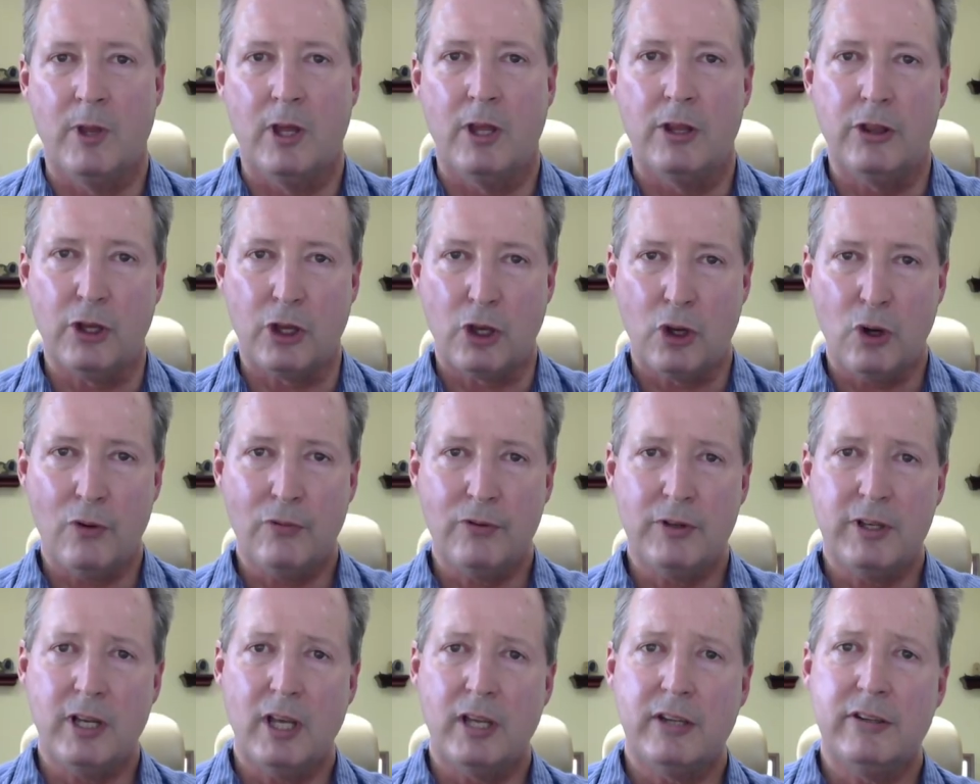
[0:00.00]
The
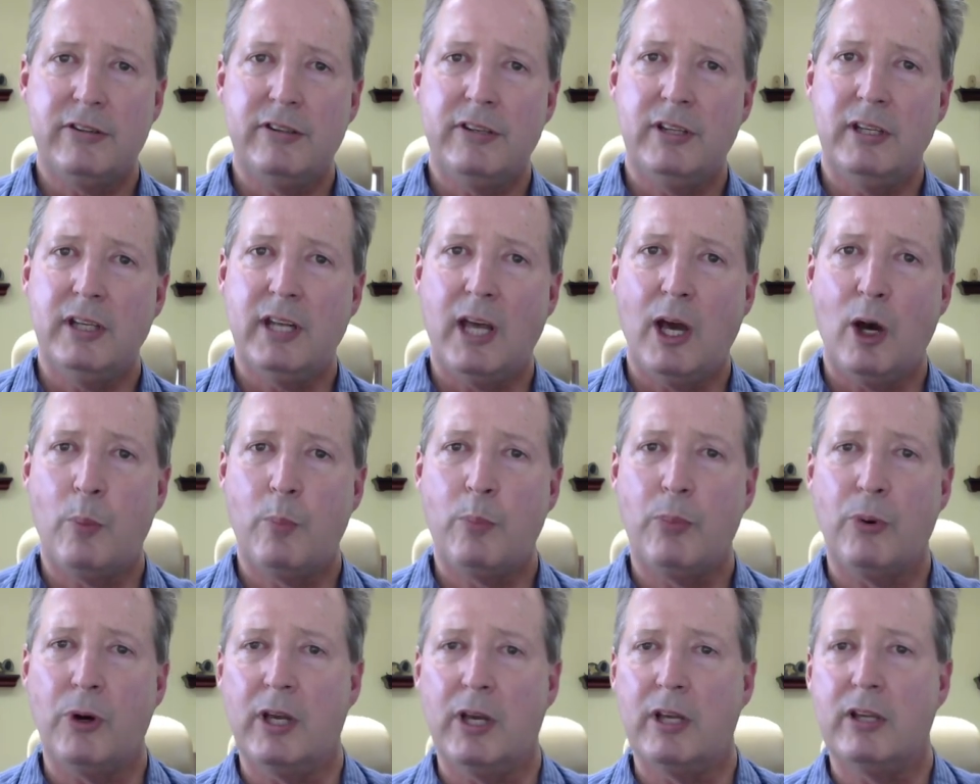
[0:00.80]
COVID 19
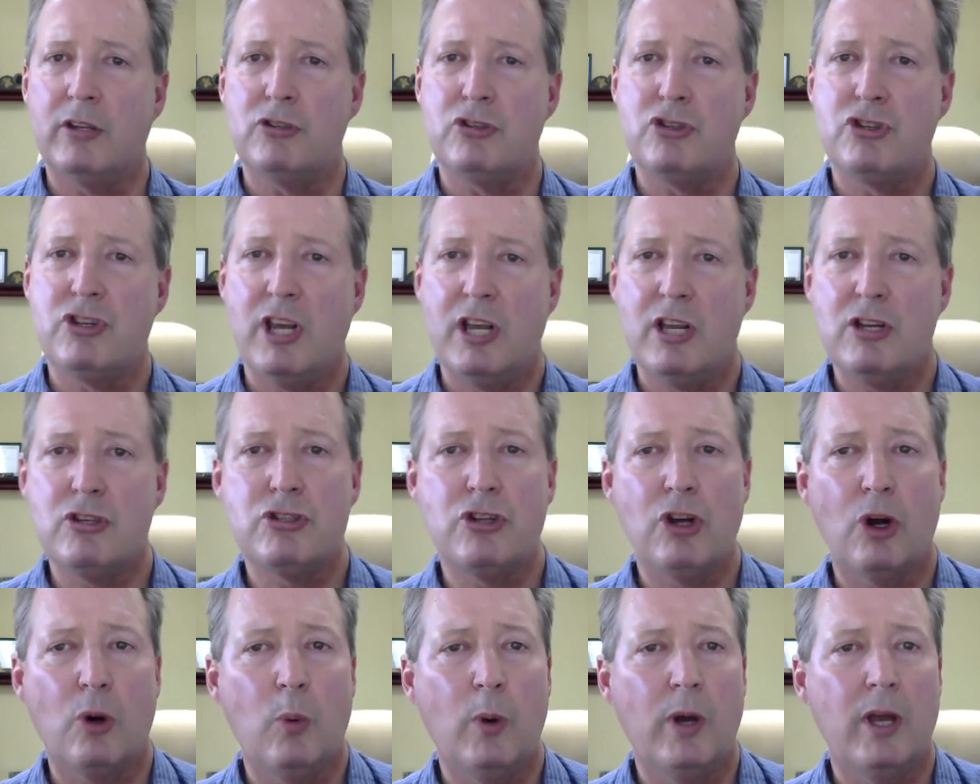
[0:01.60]
outbreak has changed
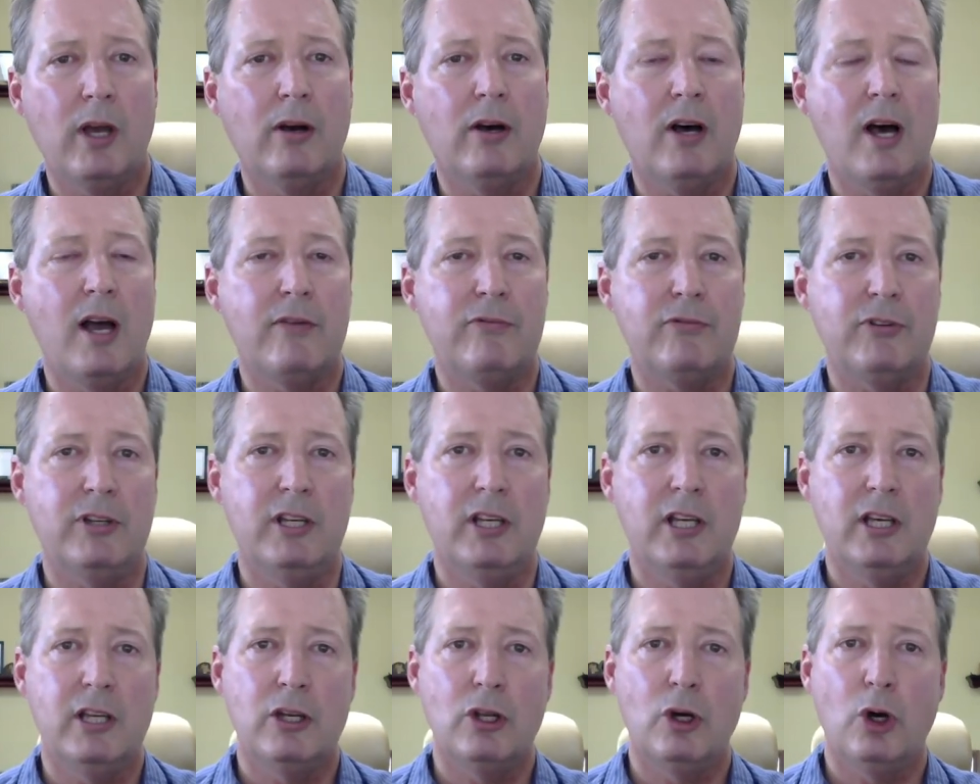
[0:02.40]
our way of life and
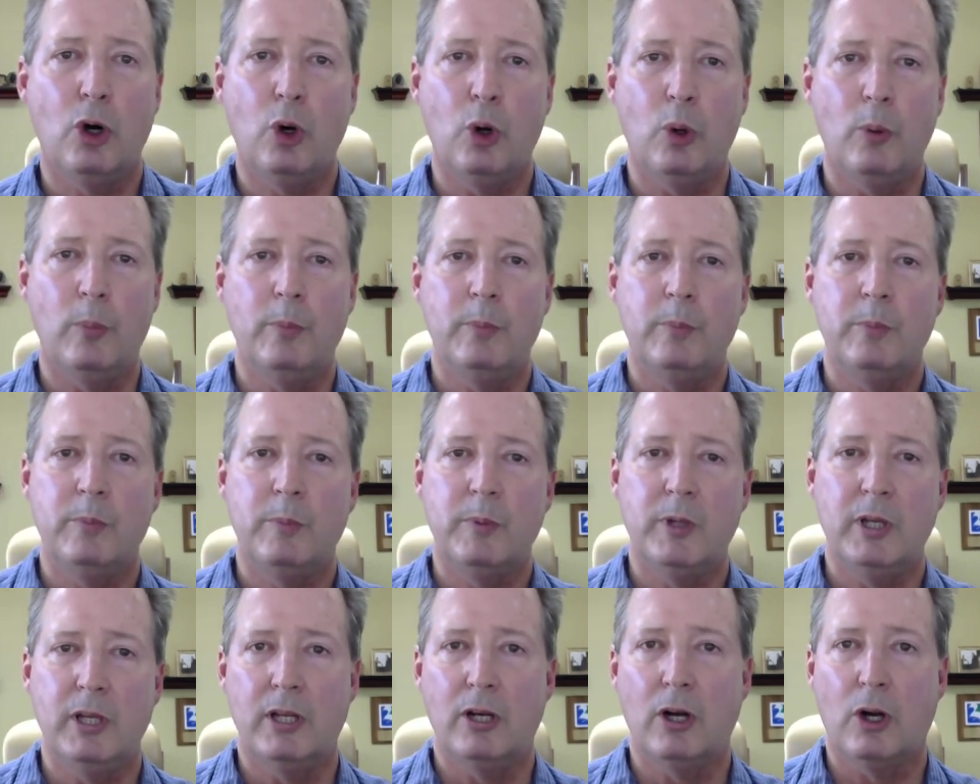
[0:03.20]
hit home
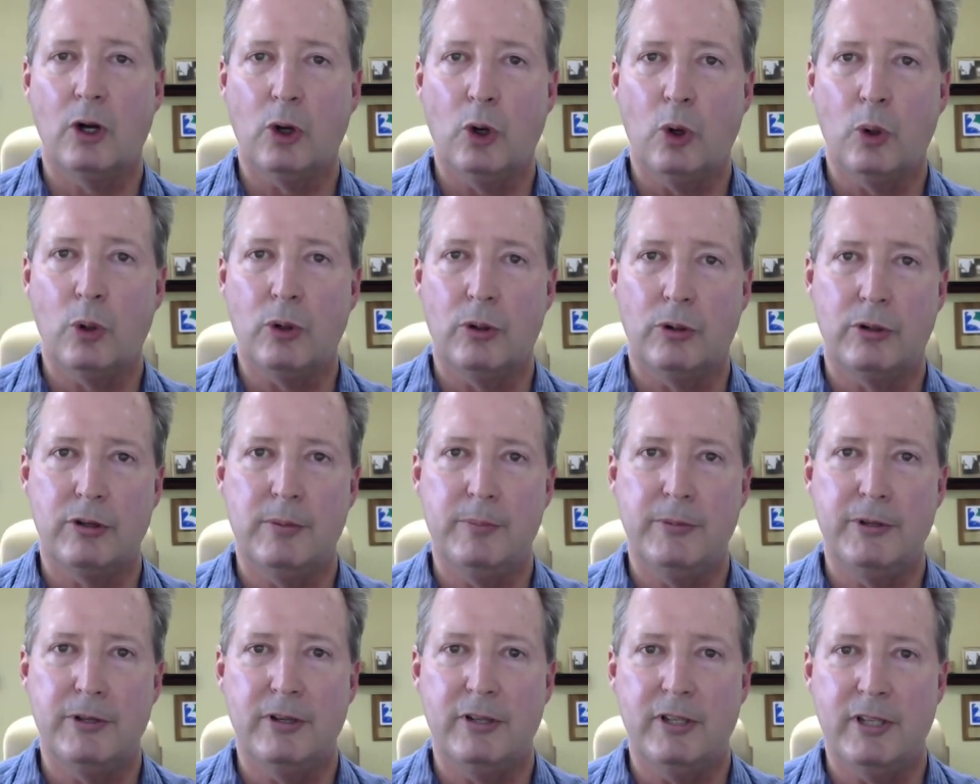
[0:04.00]
in our local
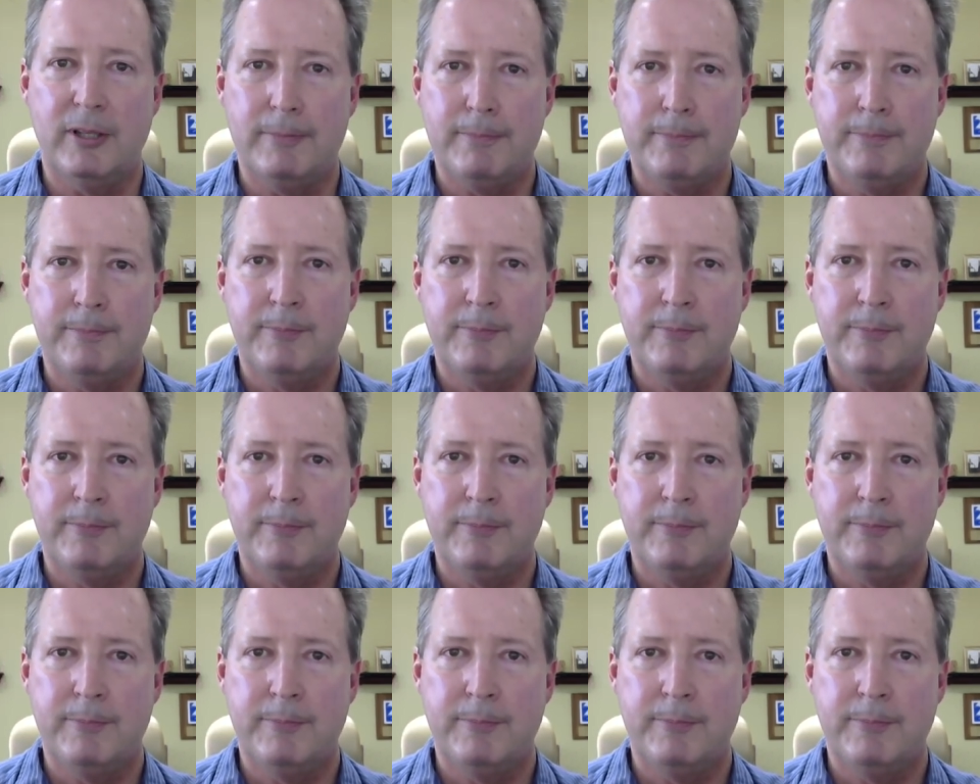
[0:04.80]
community.